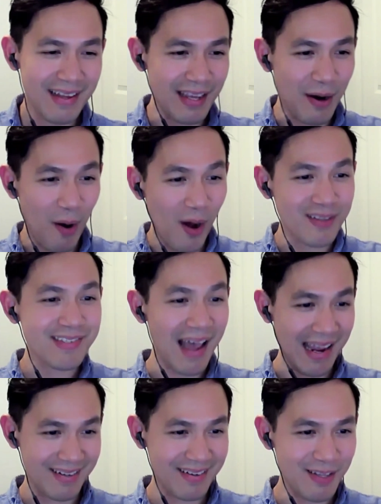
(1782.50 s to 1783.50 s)
on
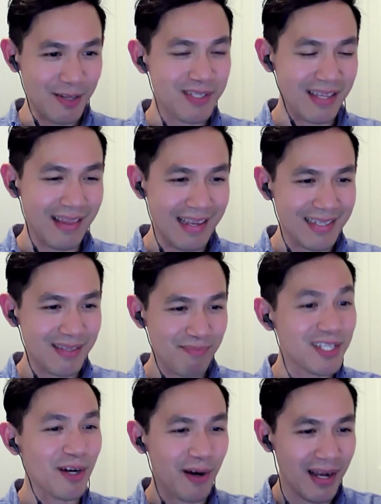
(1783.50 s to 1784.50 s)
site using these
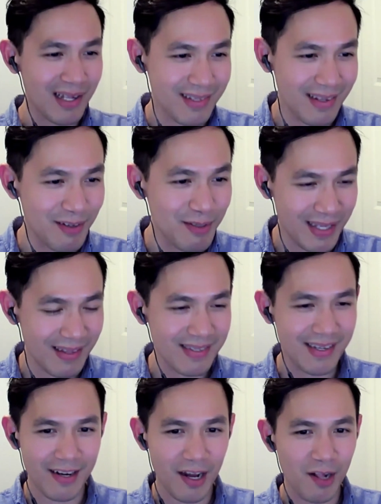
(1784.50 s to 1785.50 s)
materials and using this
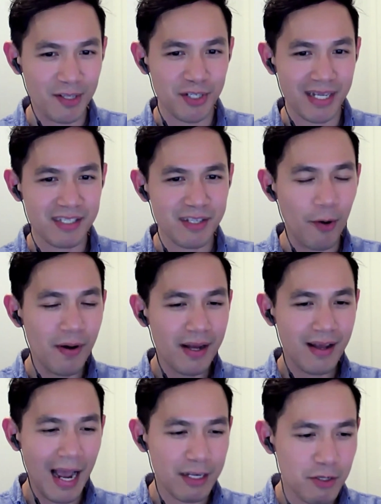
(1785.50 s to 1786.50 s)
technology. So
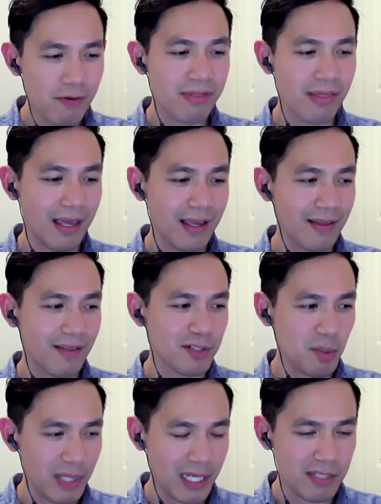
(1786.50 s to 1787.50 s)
I do think there's
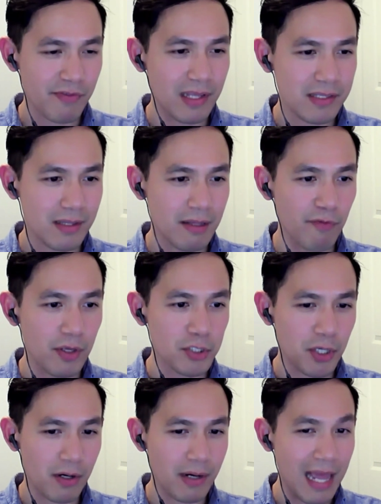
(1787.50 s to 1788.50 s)
a place for this in the
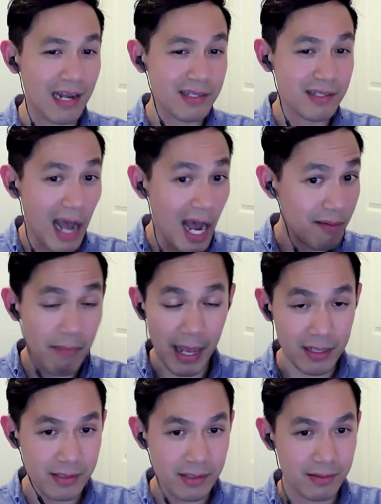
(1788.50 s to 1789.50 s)
future, and it's not
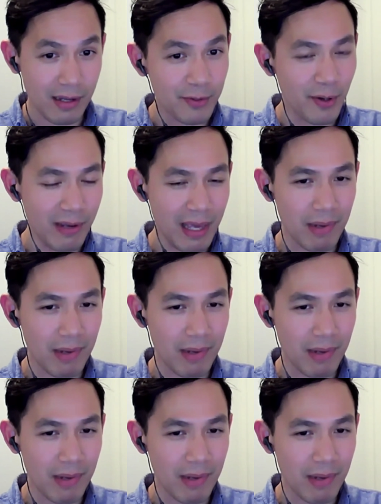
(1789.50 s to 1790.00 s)
meant, don't get me